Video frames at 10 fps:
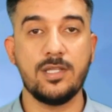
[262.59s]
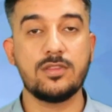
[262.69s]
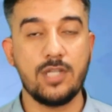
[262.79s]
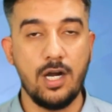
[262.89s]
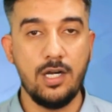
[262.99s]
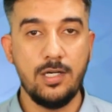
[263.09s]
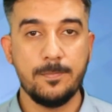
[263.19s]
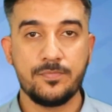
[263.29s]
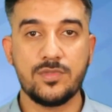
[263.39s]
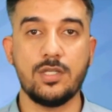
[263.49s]
And third,
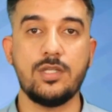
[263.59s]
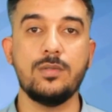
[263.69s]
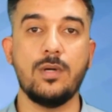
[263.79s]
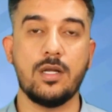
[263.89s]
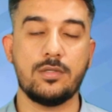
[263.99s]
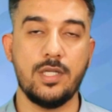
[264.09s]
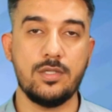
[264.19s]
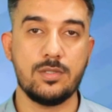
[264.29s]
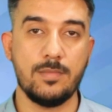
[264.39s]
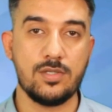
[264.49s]
then you are going
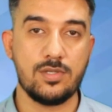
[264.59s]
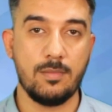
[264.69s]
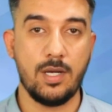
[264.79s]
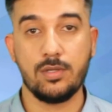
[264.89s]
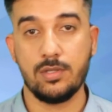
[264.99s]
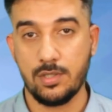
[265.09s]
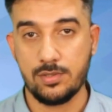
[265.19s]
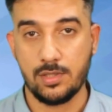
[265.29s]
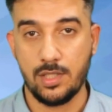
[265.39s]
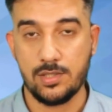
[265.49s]
to mention about your
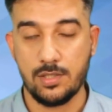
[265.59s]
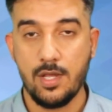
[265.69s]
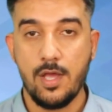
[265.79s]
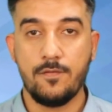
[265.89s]
education.